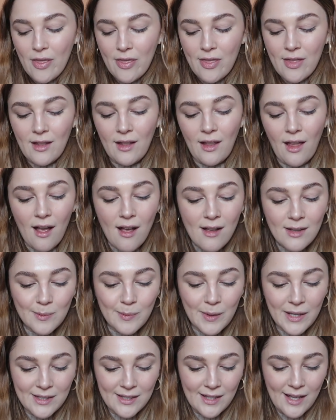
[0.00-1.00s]
the
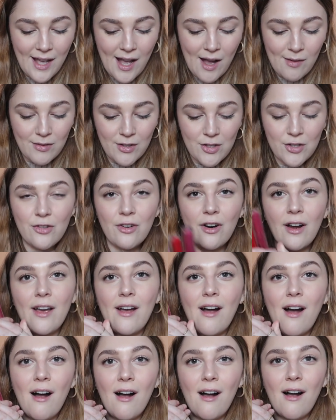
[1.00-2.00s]
last bits that I have to
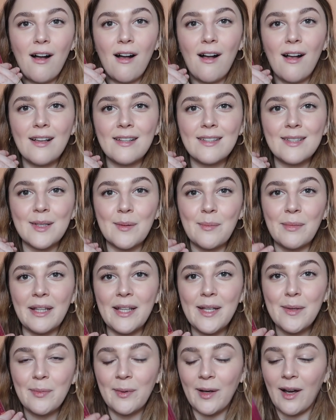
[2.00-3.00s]
try are some
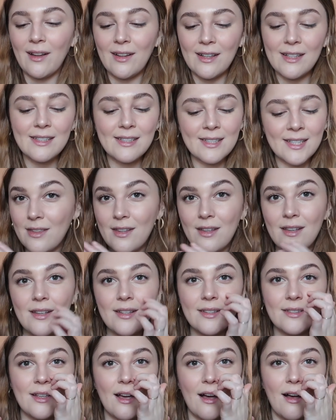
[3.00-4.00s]
lip colours.
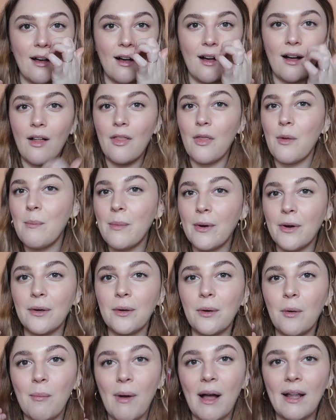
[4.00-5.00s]
These are the
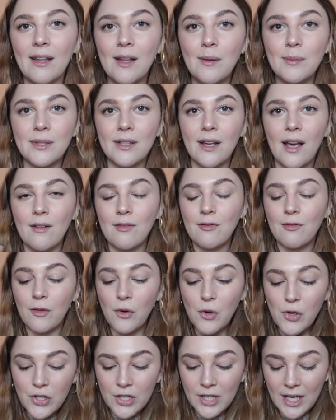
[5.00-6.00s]
Miracle Matte Lips and I have
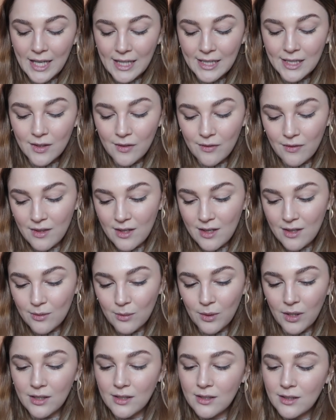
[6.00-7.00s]
four shades of
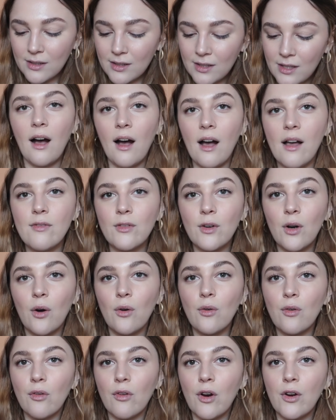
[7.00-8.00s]
these ones. I've
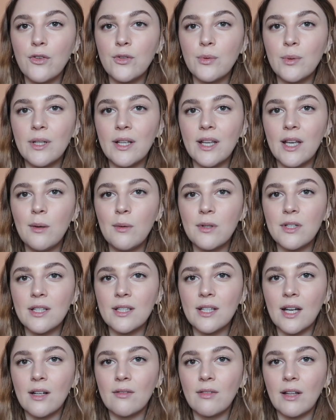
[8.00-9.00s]
got Rosewood here, which
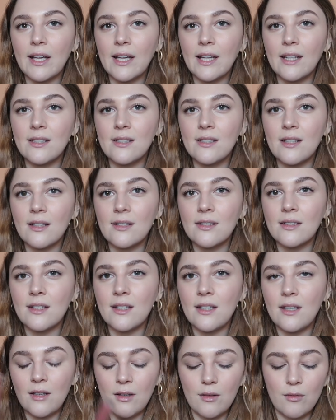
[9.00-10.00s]
is kind of like a
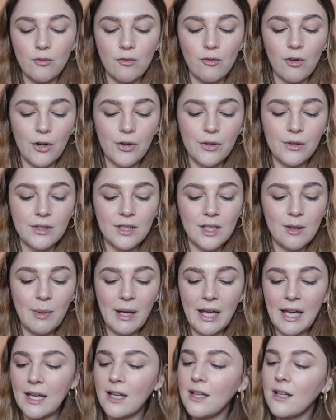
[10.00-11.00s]
dusky rosy
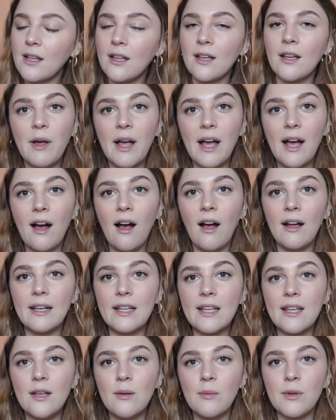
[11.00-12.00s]
pink. Bare
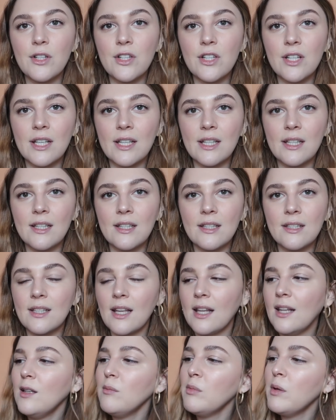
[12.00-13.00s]
Honey, which is
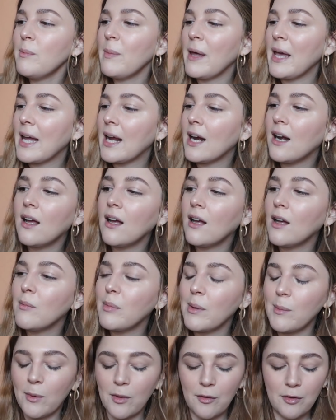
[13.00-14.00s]
a little bit paler, a
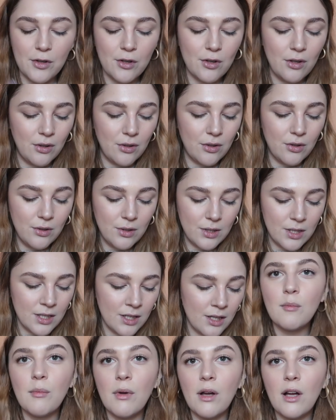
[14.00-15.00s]
bit more of a nude.
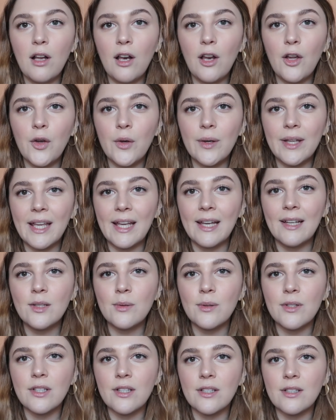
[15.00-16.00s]
Merlot
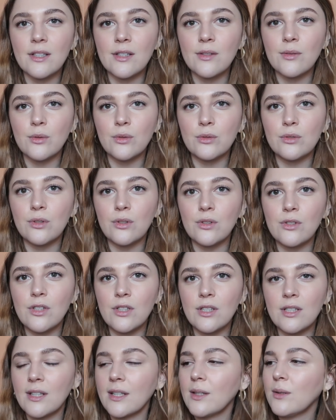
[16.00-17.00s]
Kiss, which is this
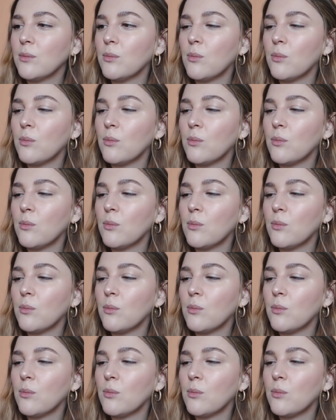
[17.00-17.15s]
gorgeous like